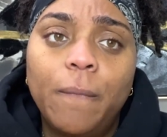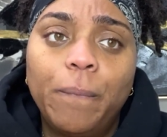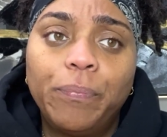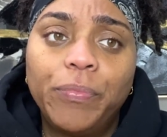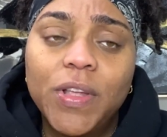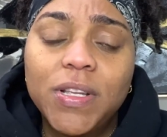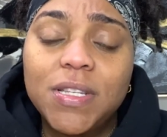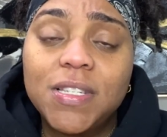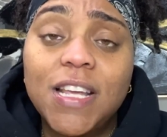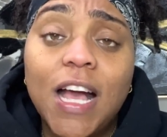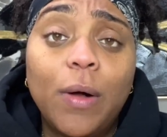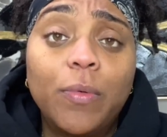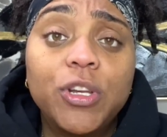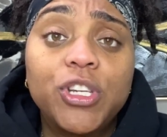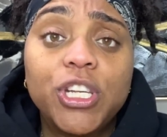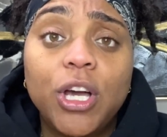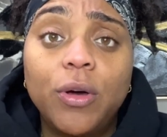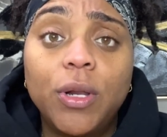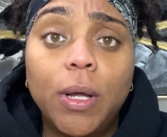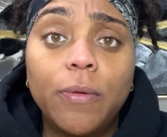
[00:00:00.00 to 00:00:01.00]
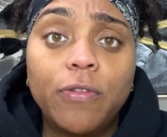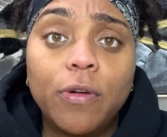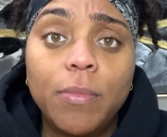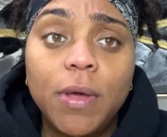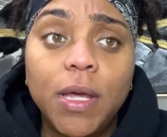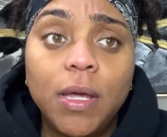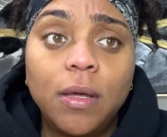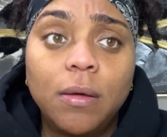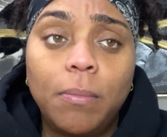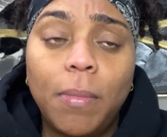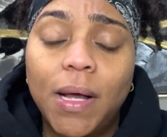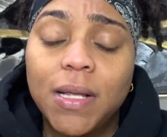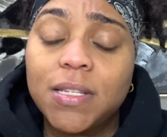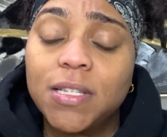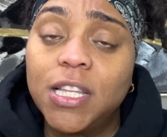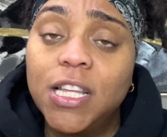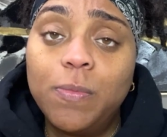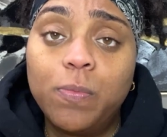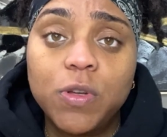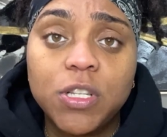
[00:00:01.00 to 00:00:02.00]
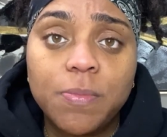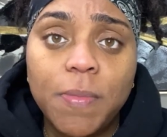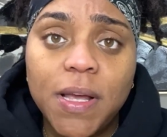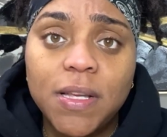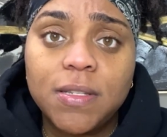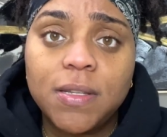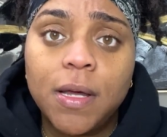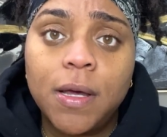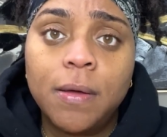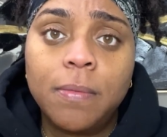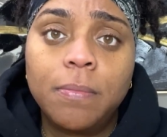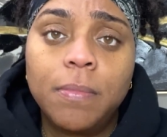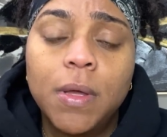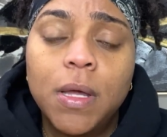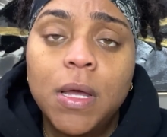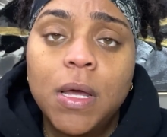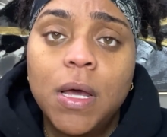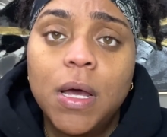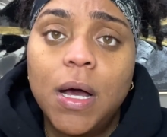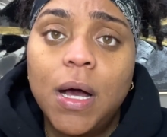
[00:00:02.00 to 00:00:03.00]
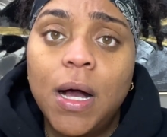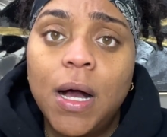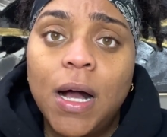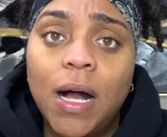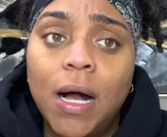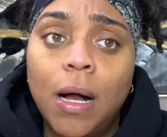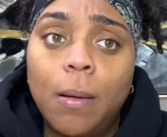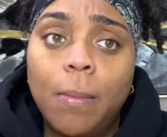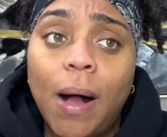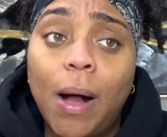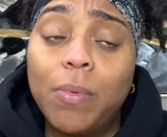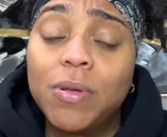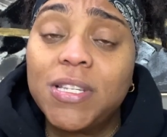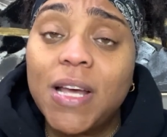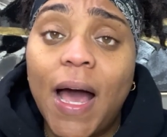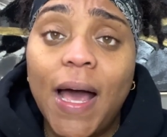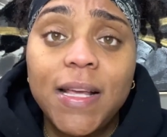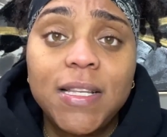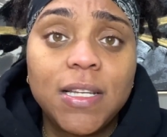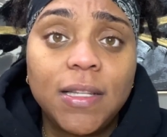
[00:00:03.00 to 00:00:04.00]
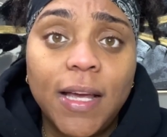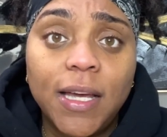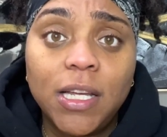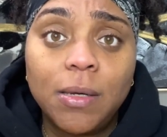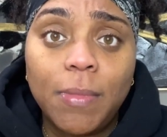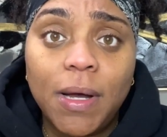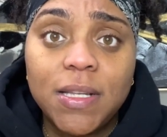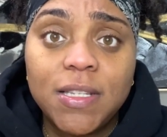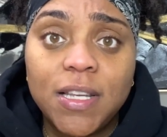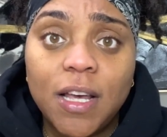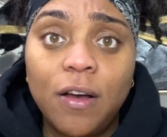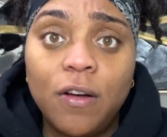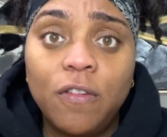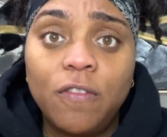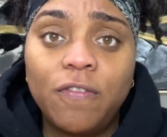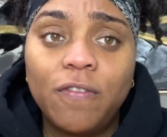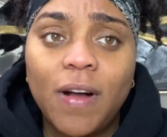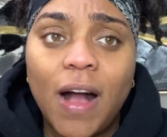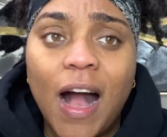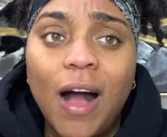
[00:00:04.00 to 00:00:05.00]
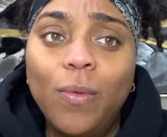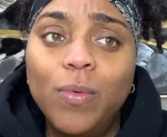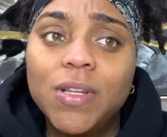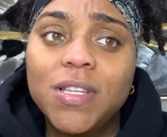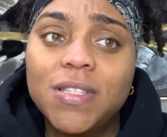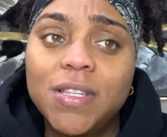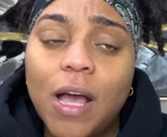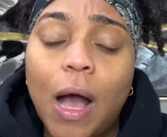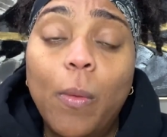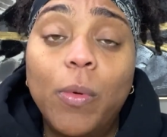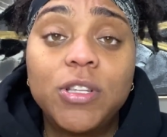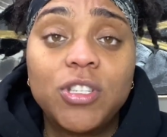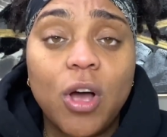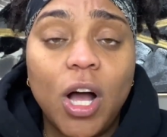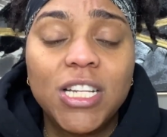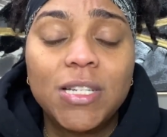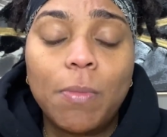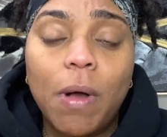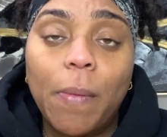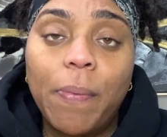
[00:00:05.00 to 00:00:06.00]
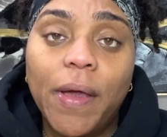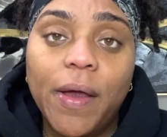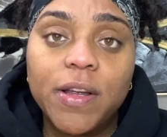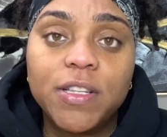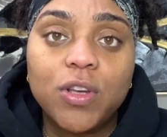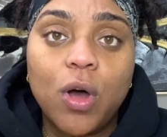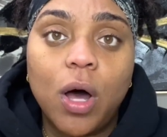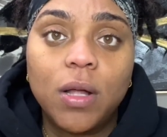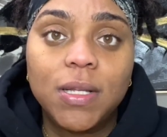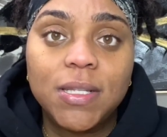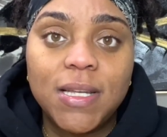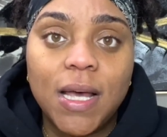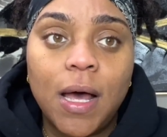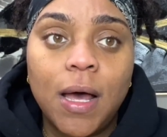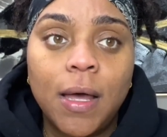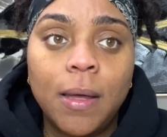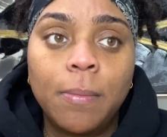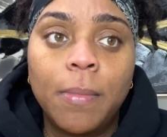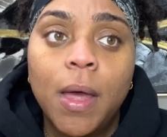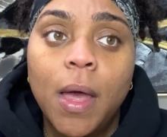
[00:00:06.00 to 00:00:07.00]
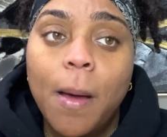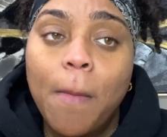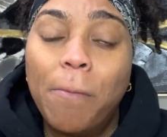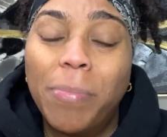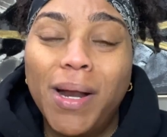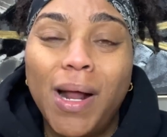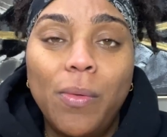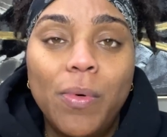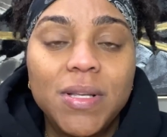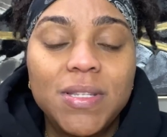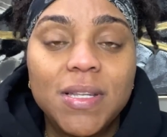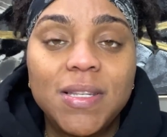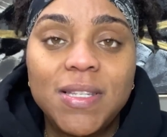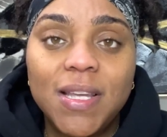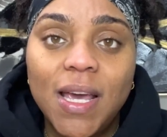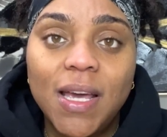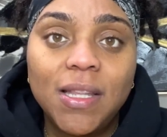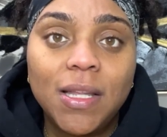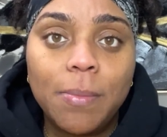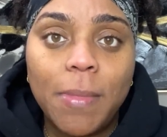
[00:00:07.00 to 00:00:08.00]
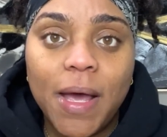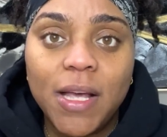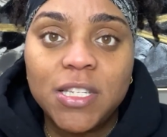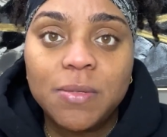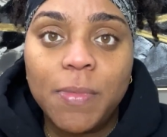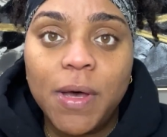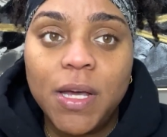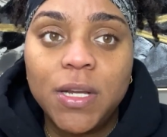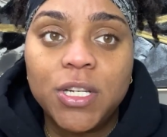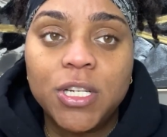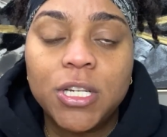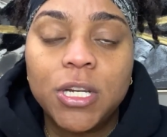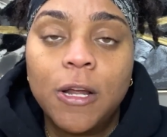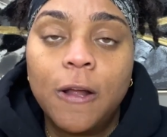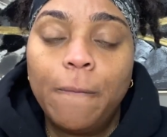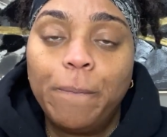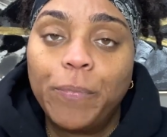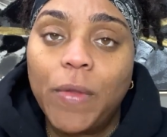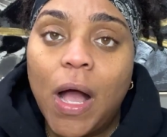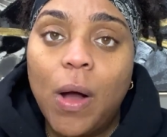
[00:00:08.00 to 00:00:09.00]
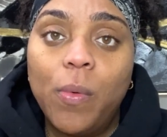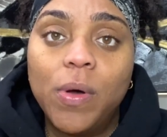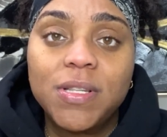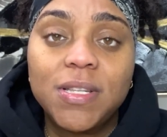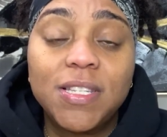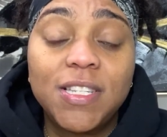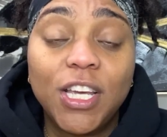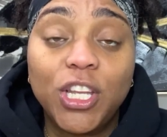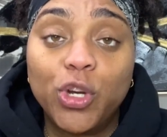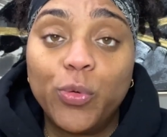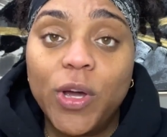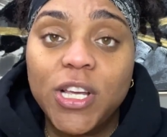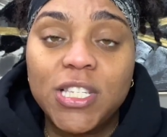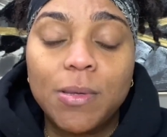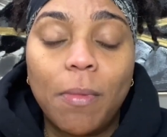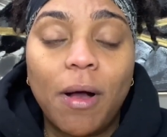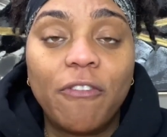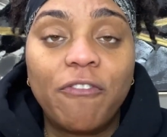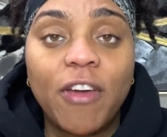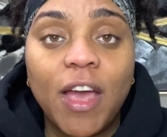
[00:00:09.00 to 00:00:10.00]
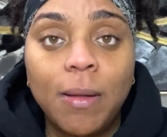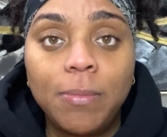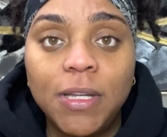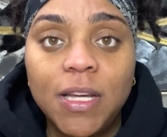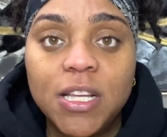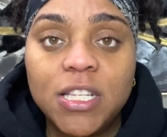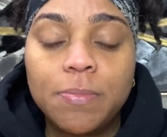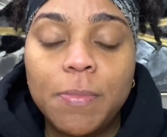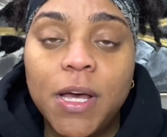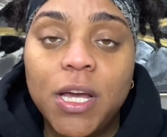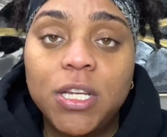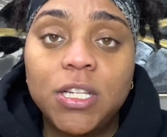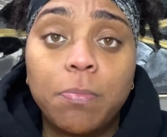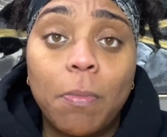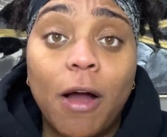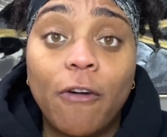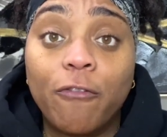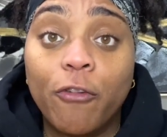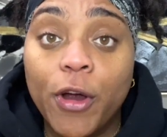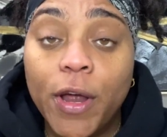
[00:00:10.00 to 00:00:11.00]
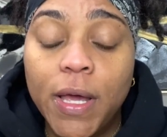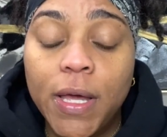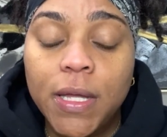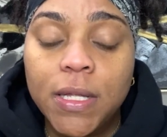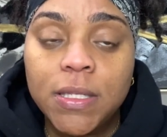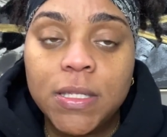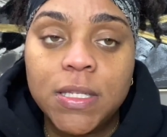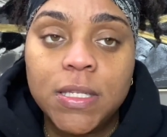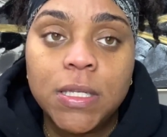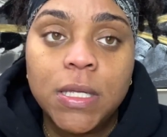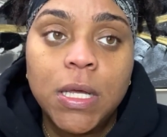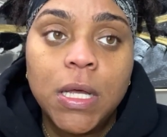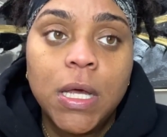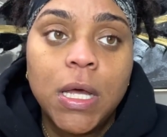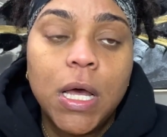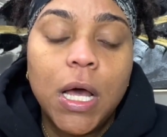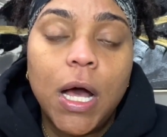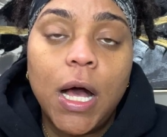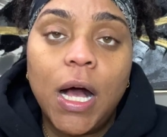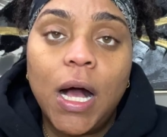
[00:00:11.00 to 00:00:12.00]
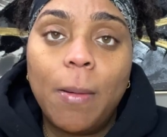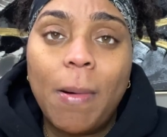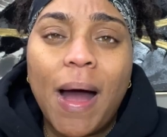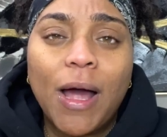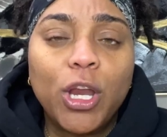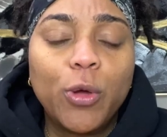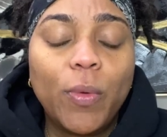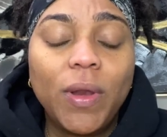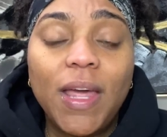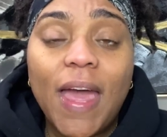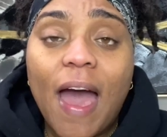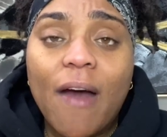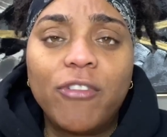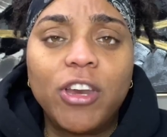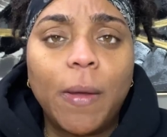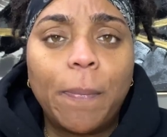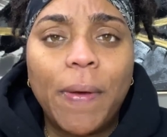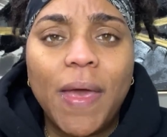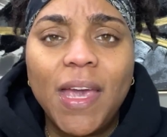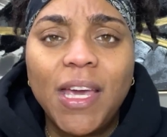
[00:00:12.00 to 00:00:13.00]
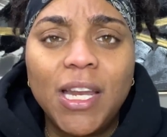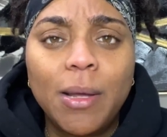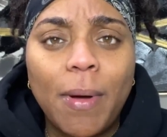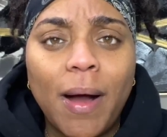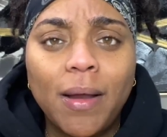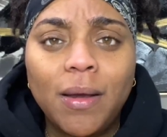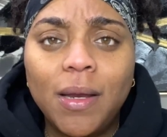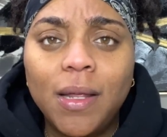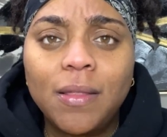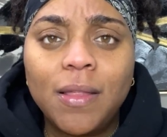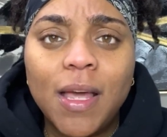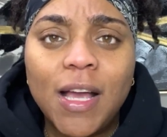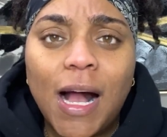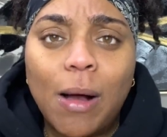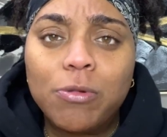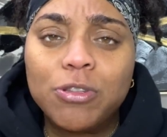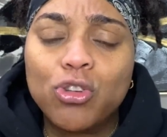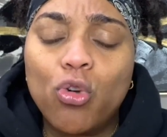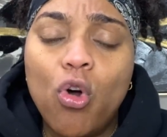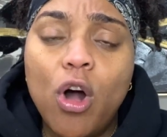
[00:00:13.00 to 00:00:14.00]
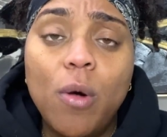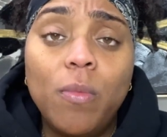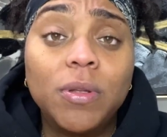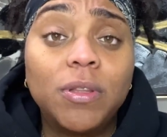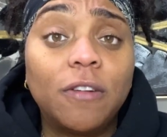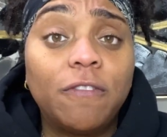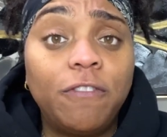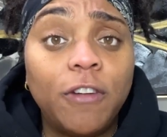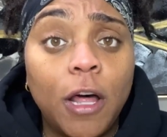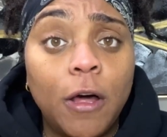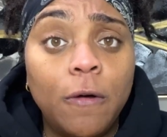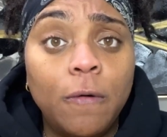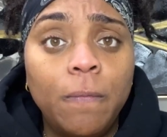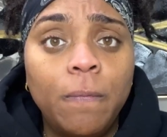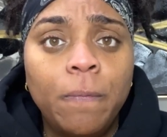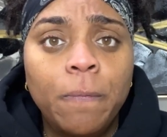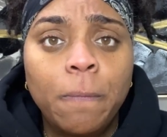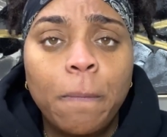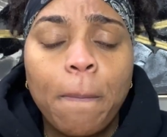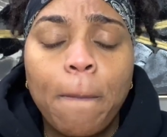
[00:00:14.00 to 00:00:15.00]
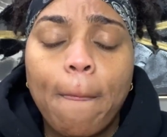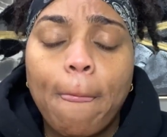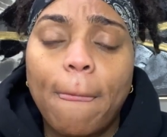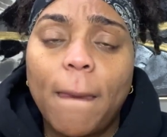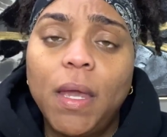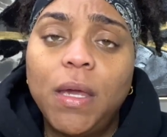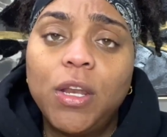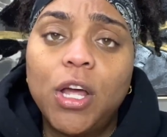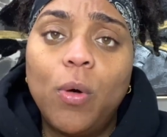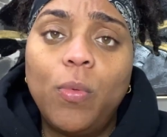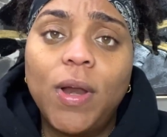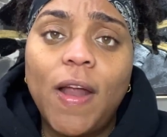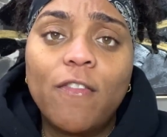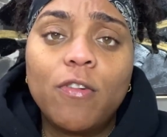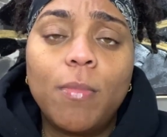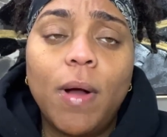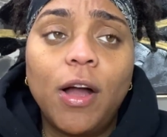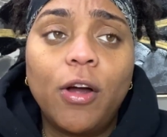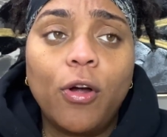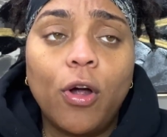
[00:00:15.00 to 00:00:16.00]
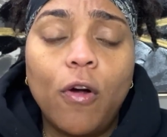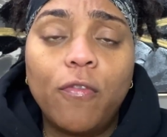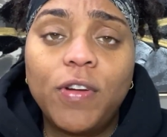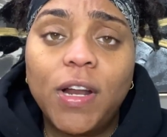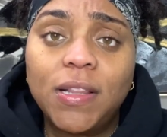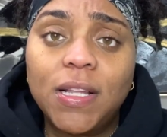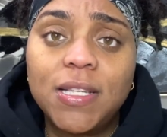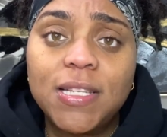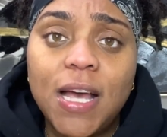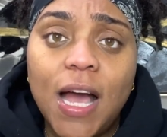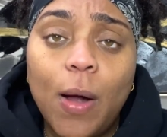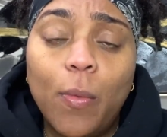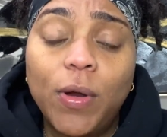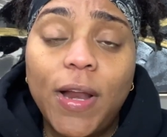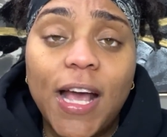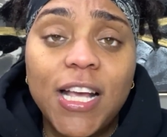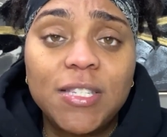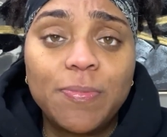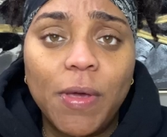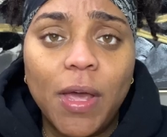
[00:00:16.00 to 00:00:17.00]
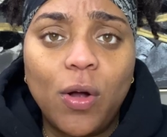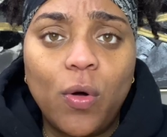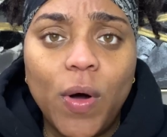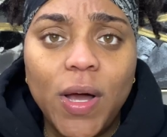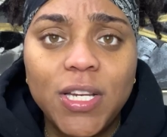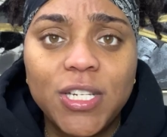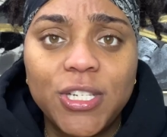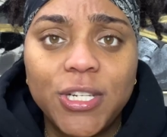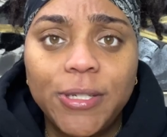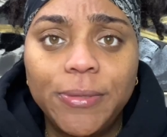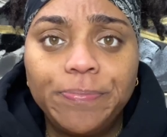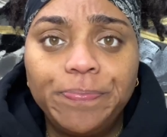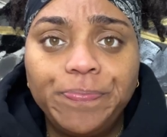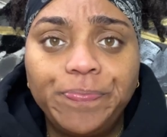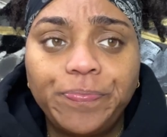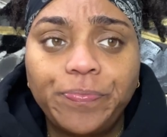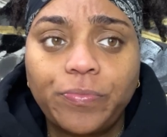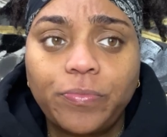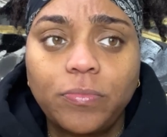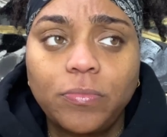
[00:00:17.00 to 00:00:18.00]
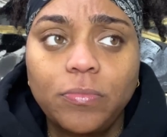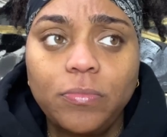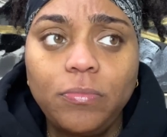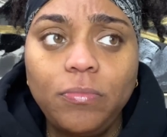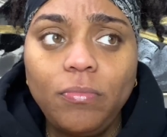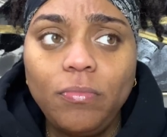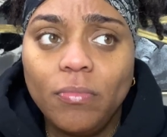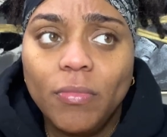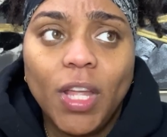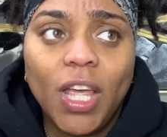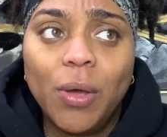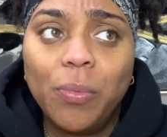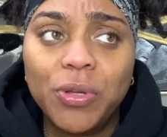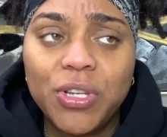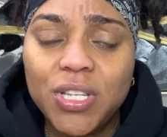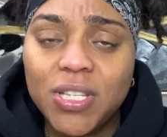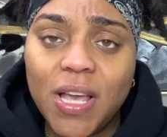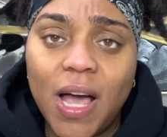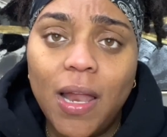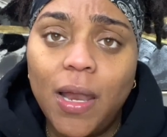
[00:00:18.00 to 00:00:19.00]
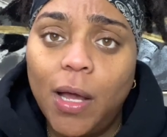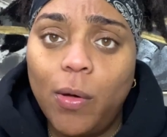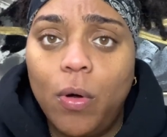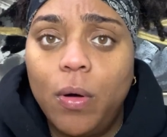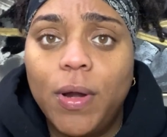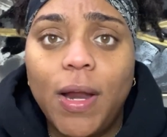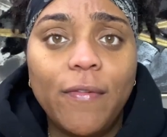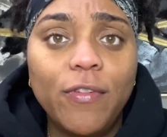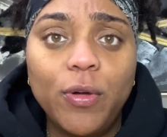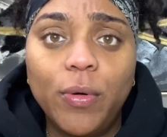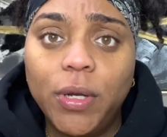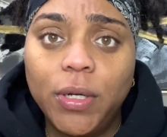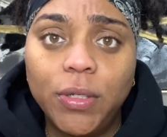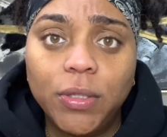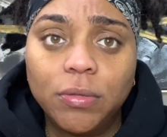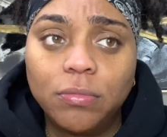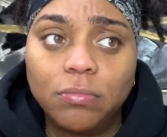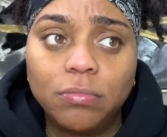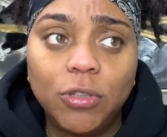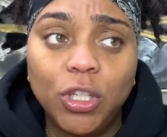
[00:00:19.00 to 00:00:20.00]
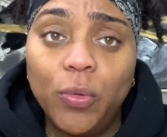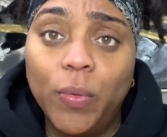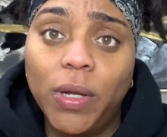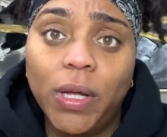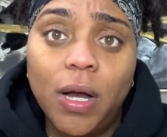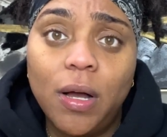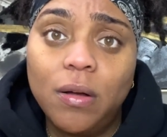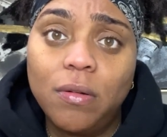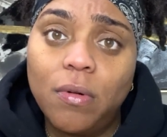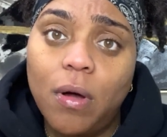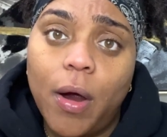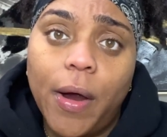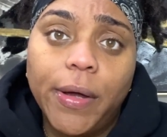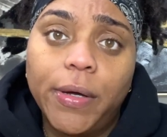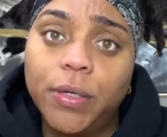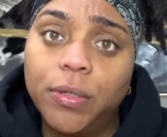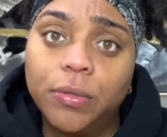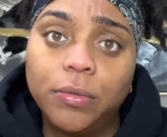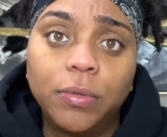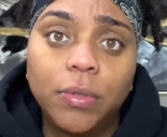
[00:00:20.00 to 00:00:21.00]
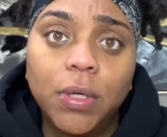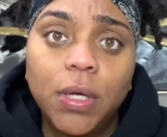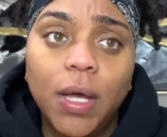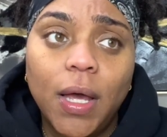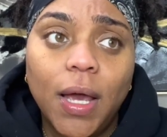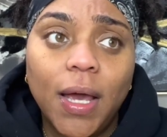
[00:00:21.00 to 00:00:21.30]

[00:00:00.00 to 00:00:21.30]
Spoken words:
This is how it showed up for me. My sleep was messed up. I was isolating myself. I would talk to my parents all the time, but I wasn't seeing them as much. I wasn't seeing the rest of my family as much, my friends. I didn't really have an opinion about anything. I was going with the flow. Whenever my girlfriend at the time would ask me a question, it was just kind of like, well, whatever you want to do. You want to go? All right, cool.